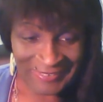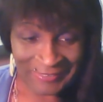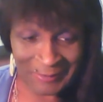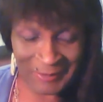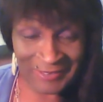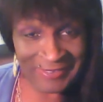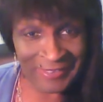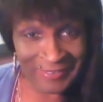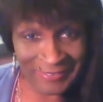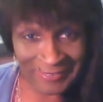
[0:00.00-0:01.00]
to me it
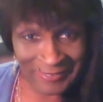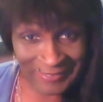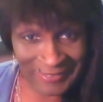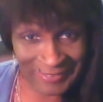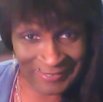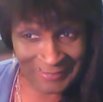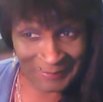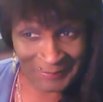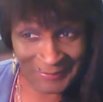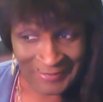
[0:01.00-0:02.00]
sounded like sarcasm,